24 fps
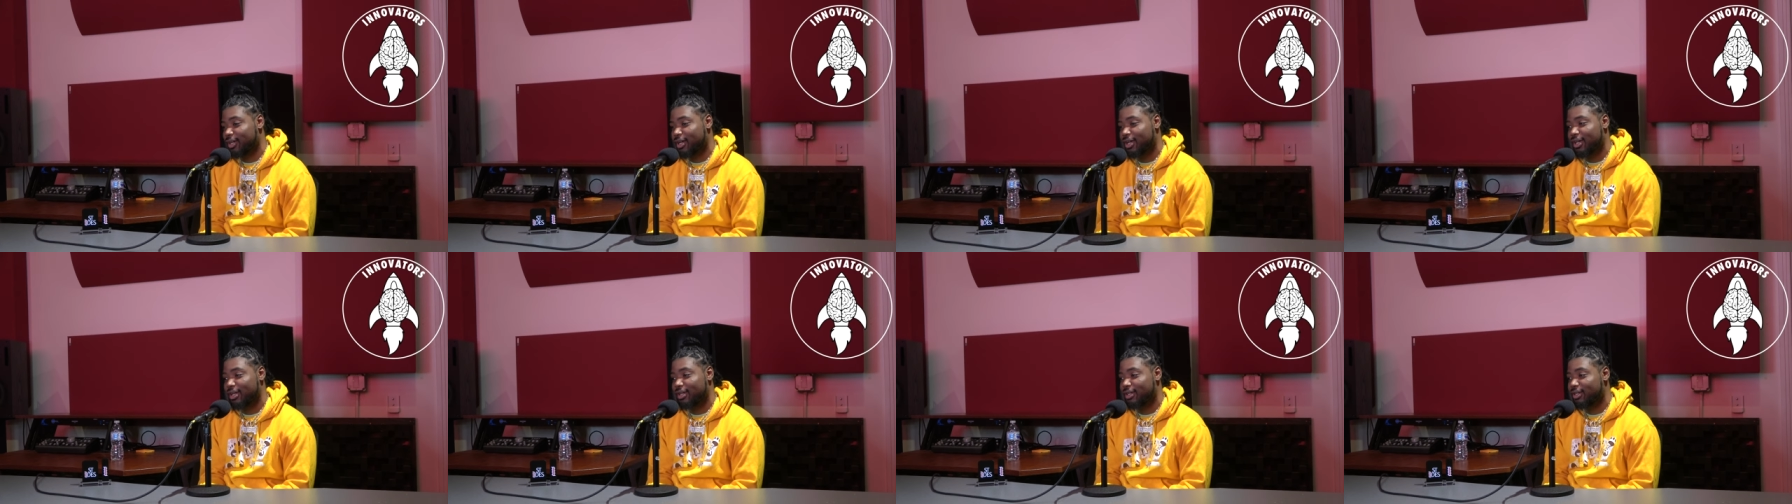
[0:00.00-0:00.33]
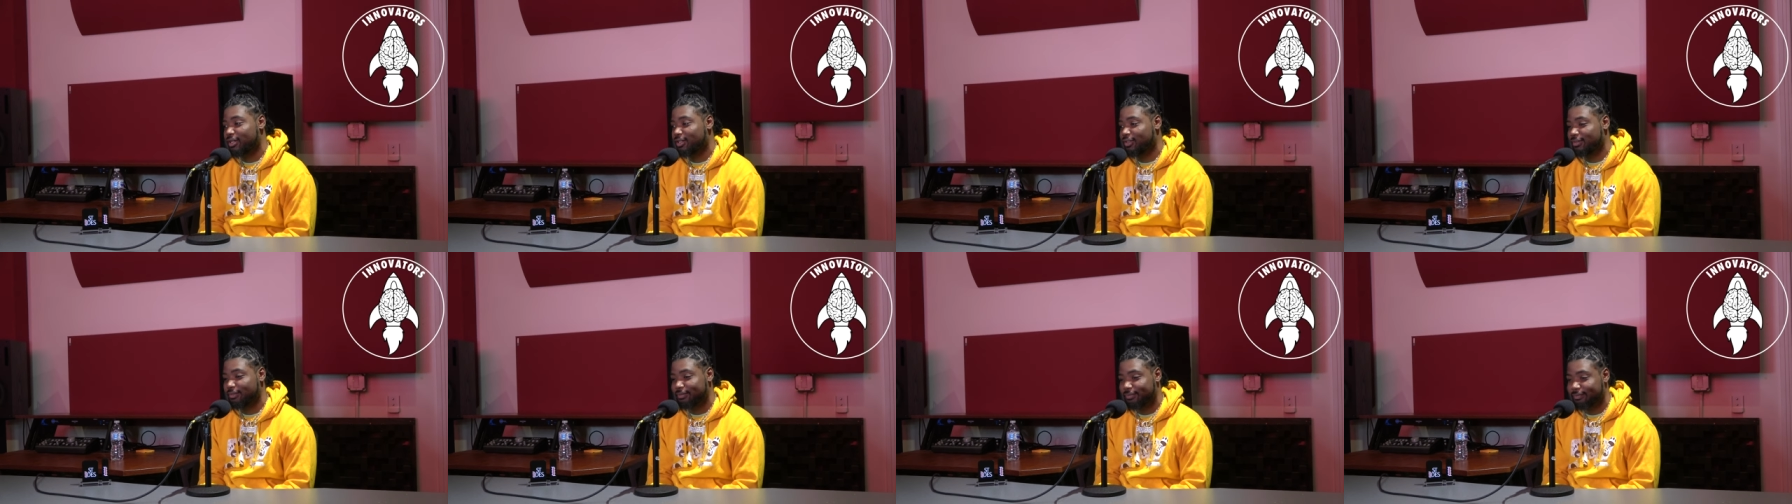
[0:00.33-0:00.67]
How you
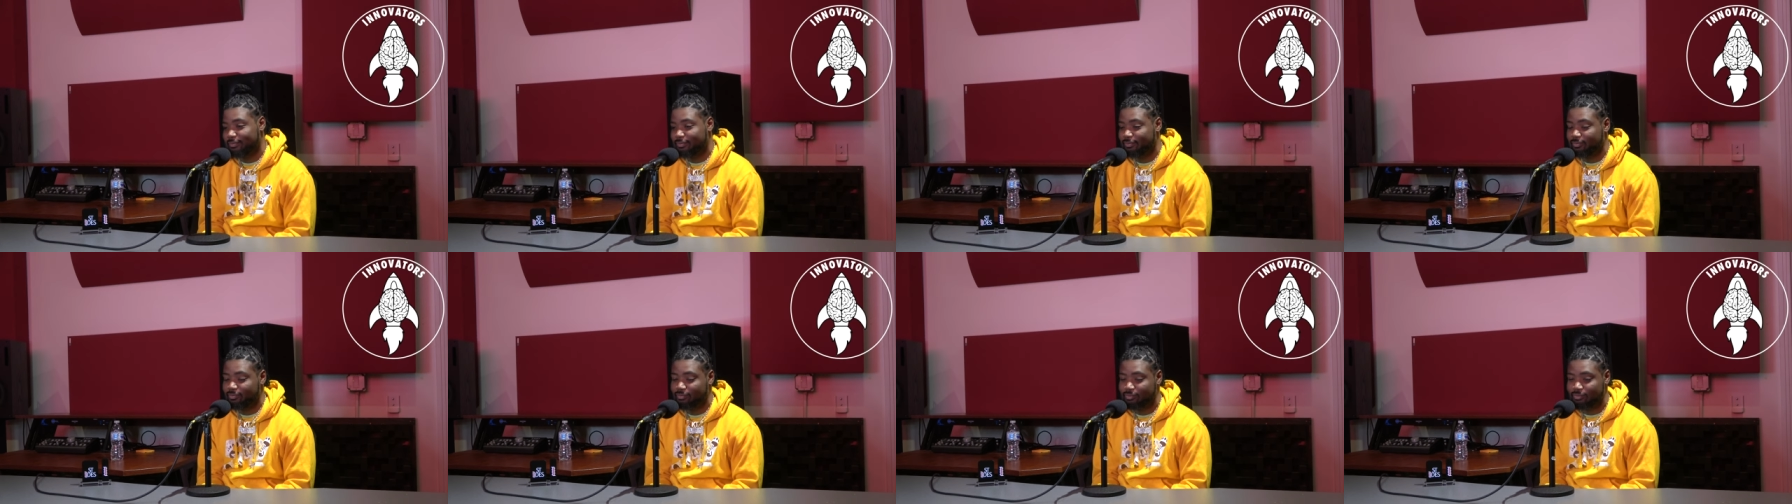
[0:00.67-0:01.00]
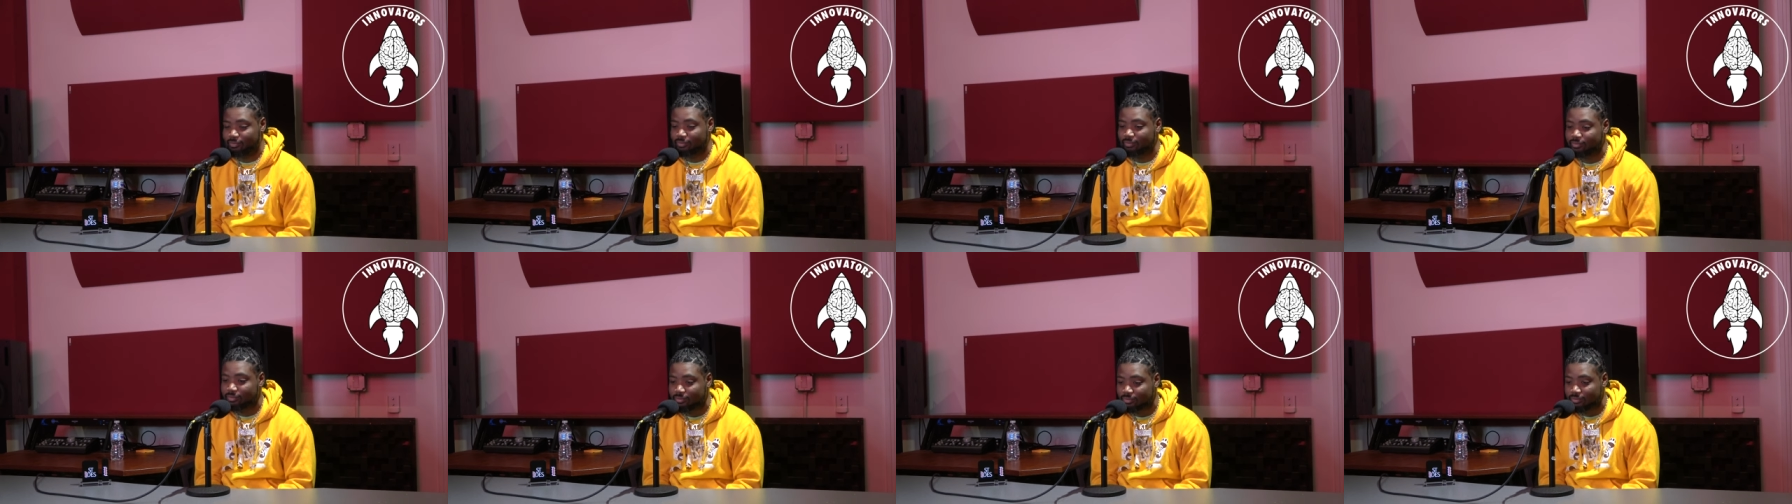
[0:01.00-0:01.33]
feel about
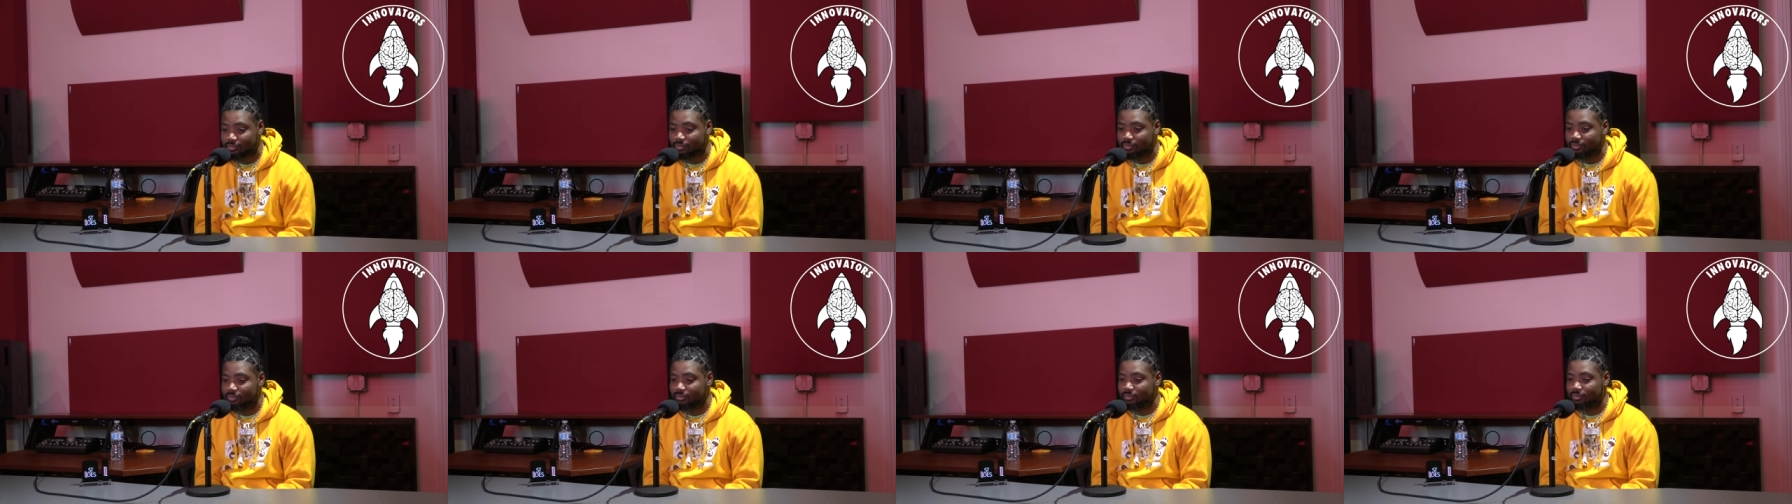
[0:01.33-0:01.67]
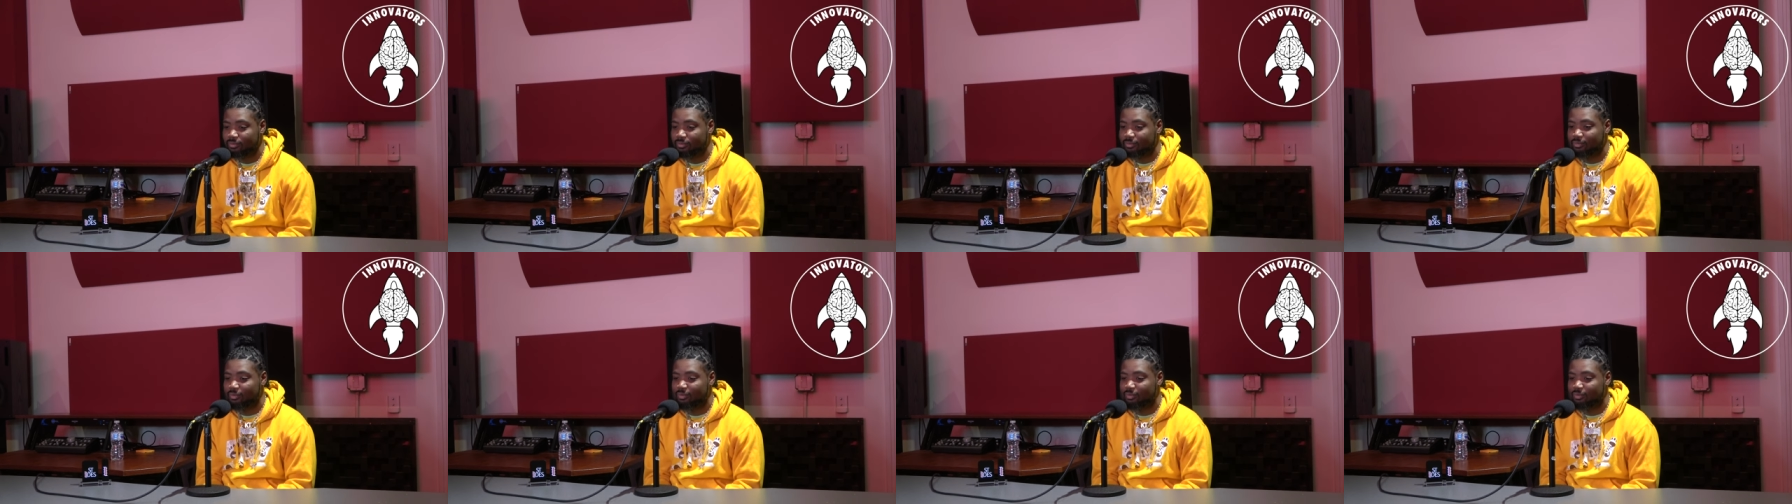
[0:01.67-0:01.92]
snitching?